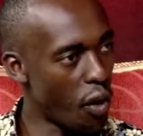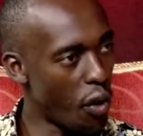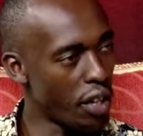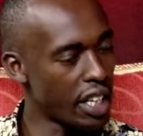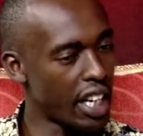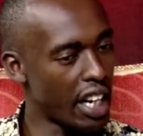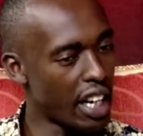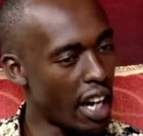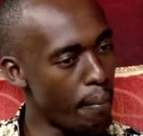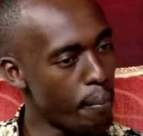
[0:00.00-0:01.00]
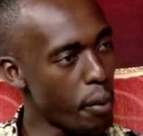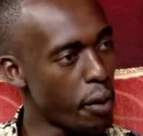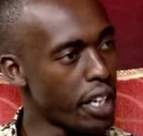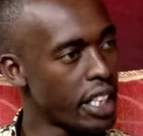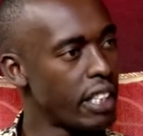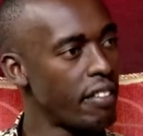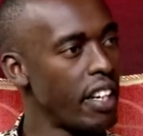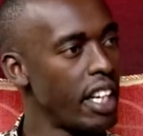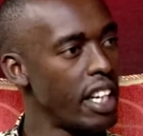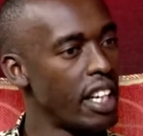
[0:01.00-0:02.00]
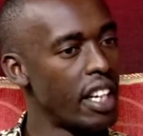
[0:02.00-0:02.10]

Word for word: or it can come progressively.